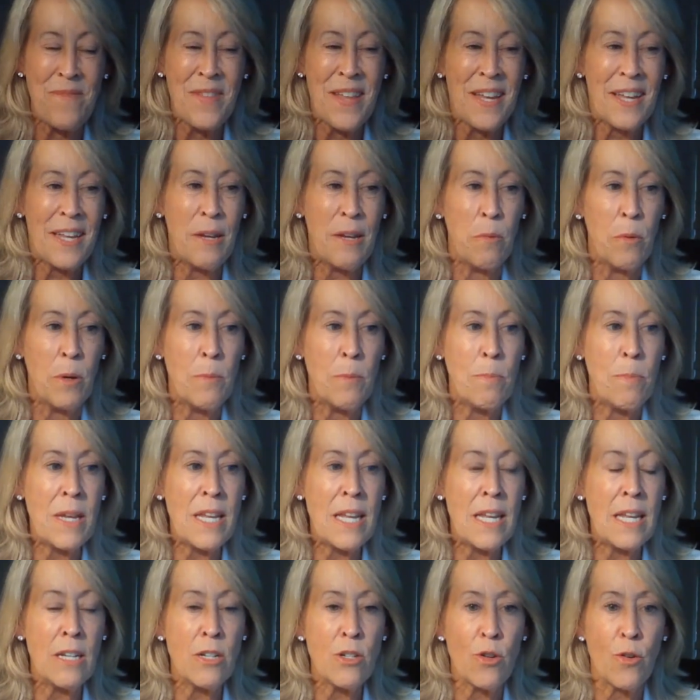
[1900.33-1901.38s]
It would be
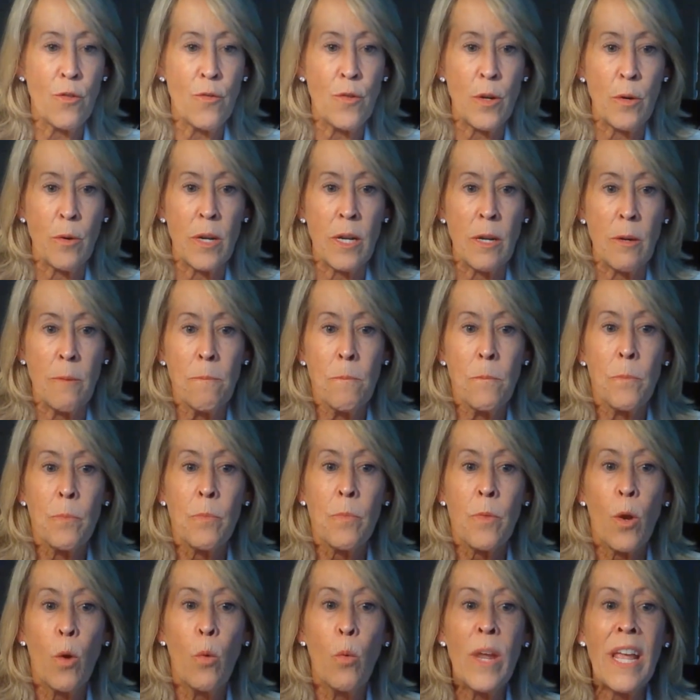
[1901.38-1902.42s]
interviewing.
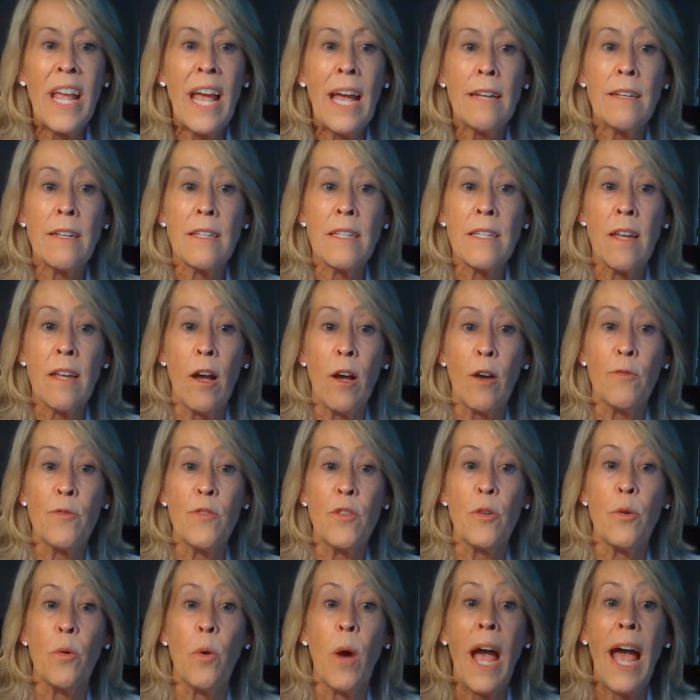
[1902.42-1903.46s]
We had to solve
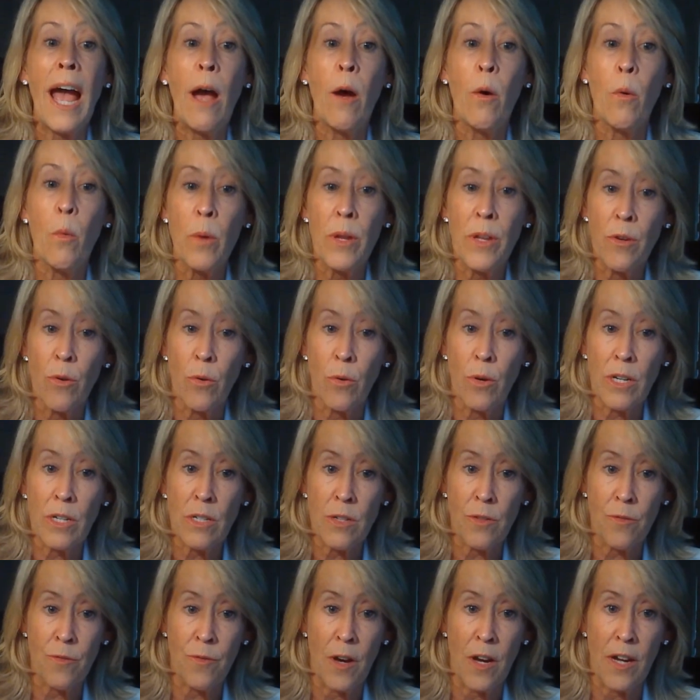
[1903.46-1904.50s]
how are we going to
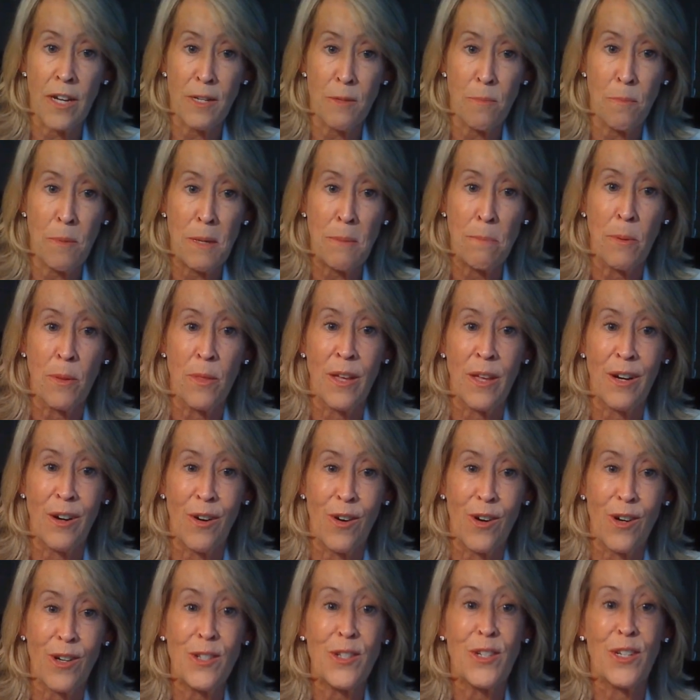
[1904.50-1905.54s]
find people that
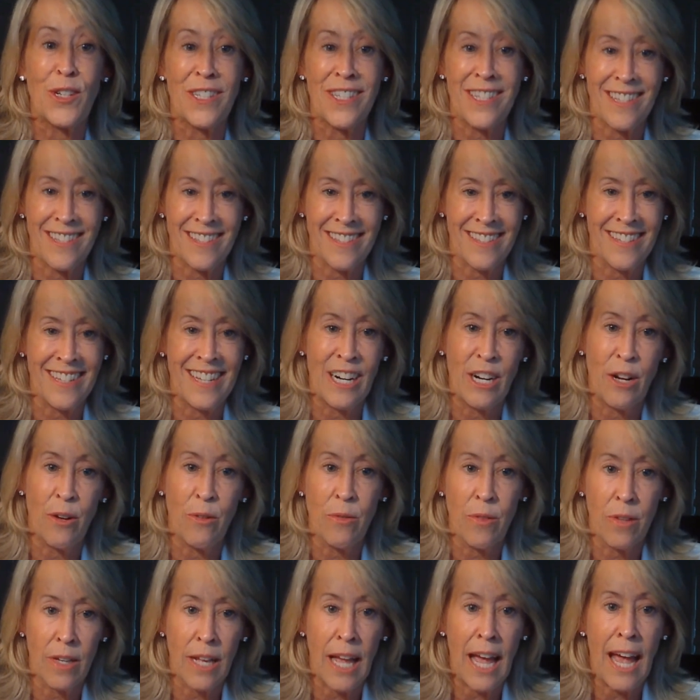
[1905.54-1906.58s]
aren't just,
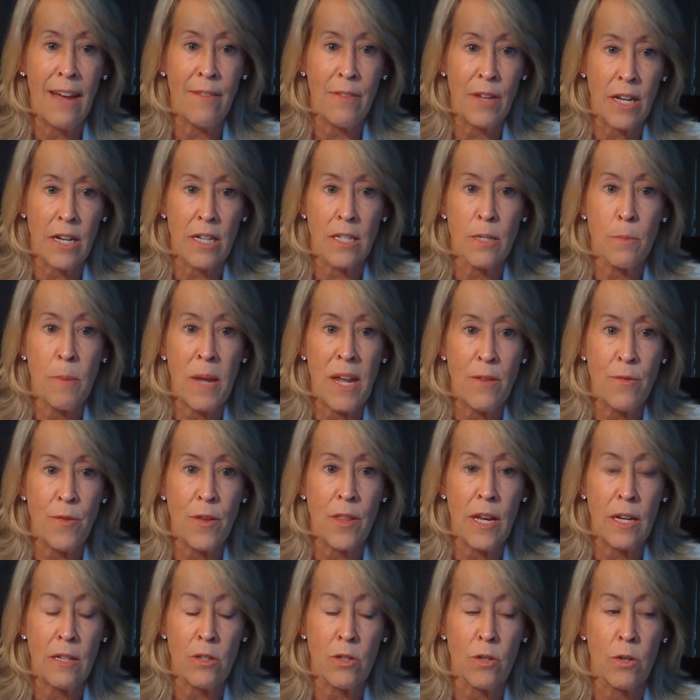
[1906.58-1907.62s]
having us pay for
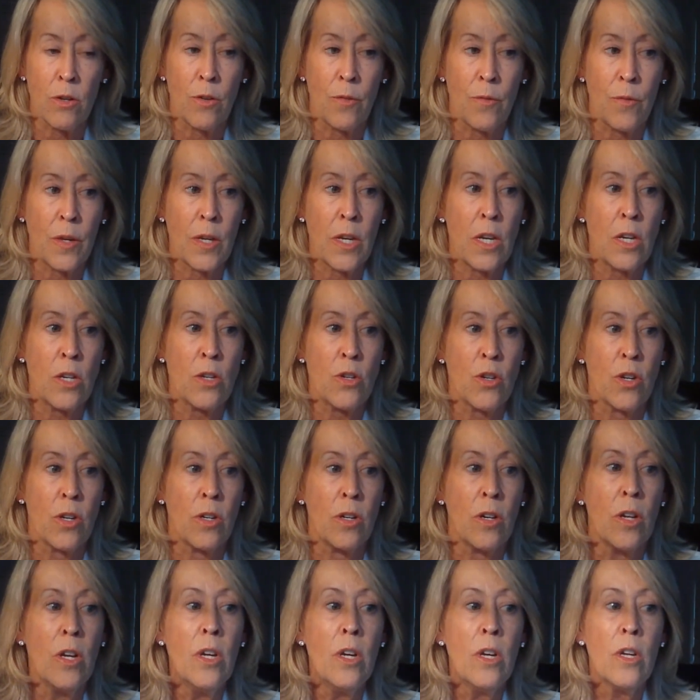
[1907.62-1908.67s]
that certification
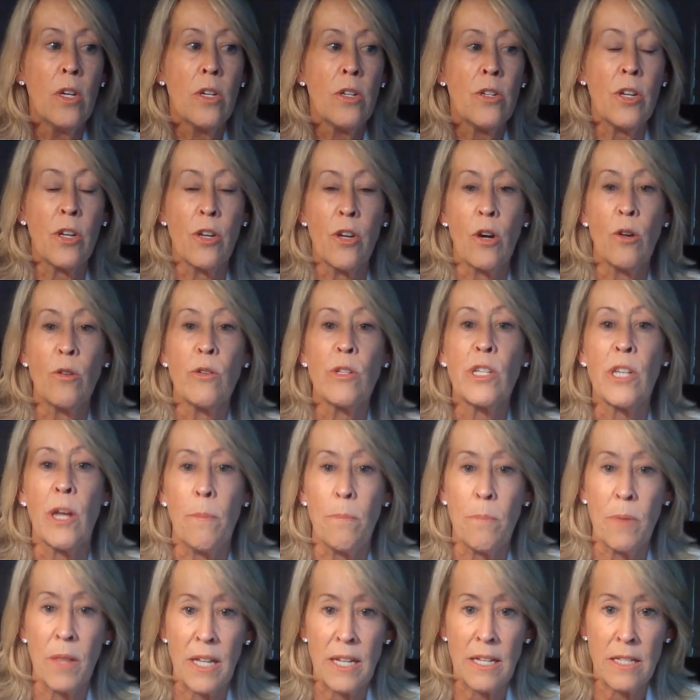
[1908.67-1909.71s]
to go
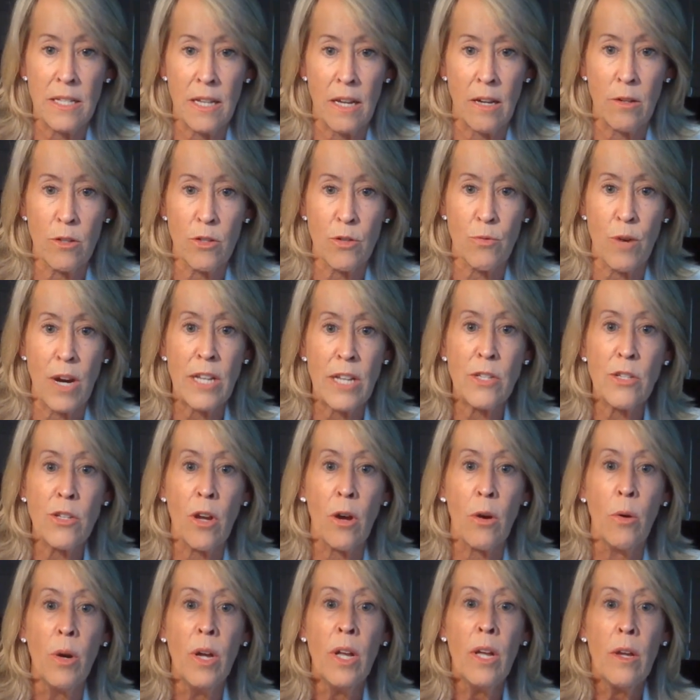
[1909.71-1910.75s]
someplace else, right?
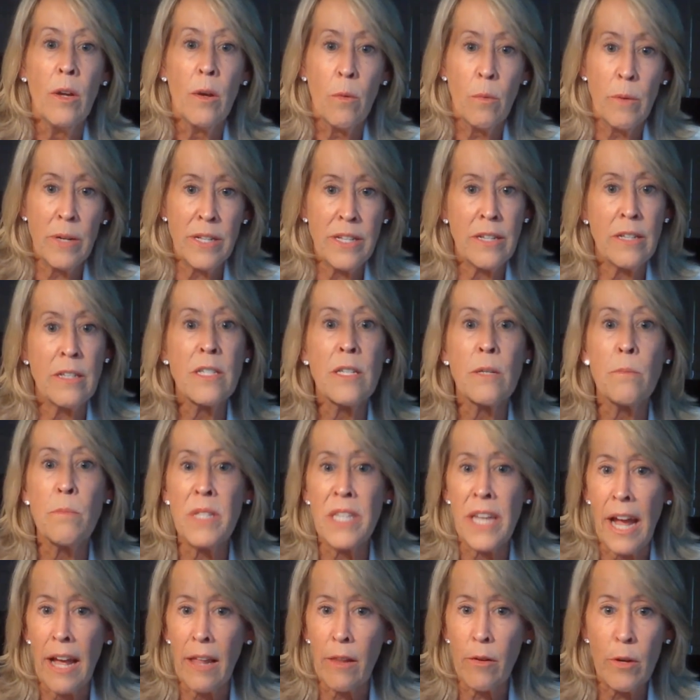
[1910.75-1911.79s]
So we did some
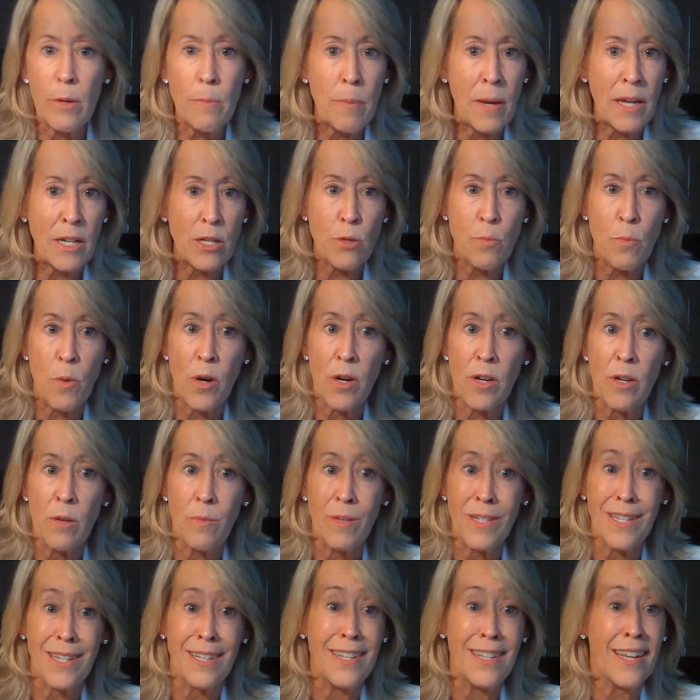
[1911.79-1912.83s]
salary benchmarking. We
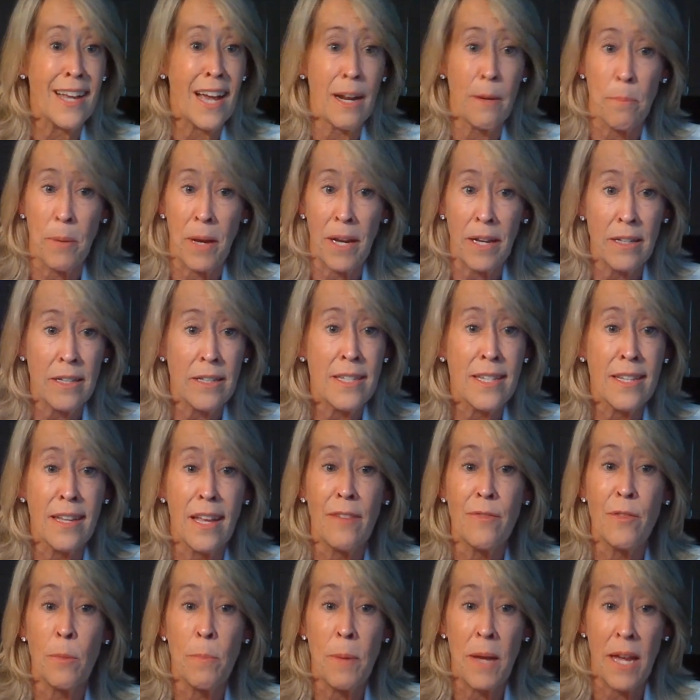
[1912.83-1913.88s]
said, you still have
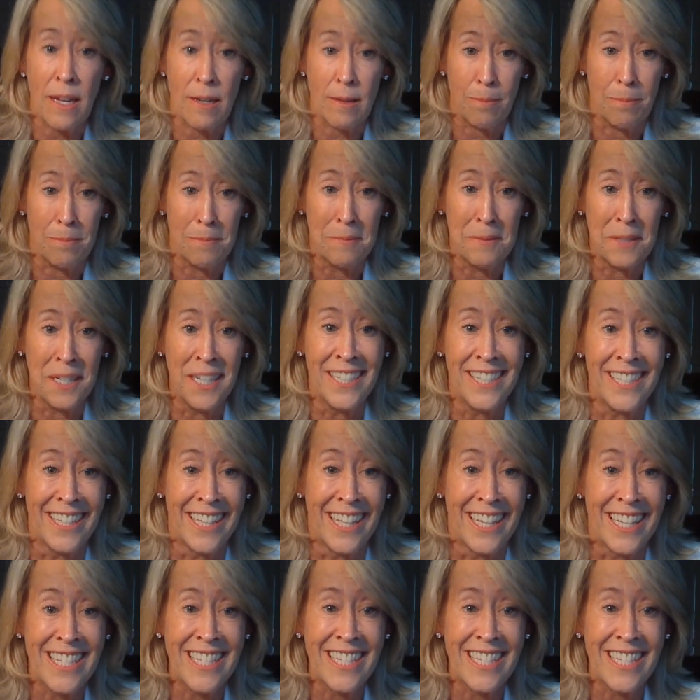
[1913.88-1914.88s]
to pay them,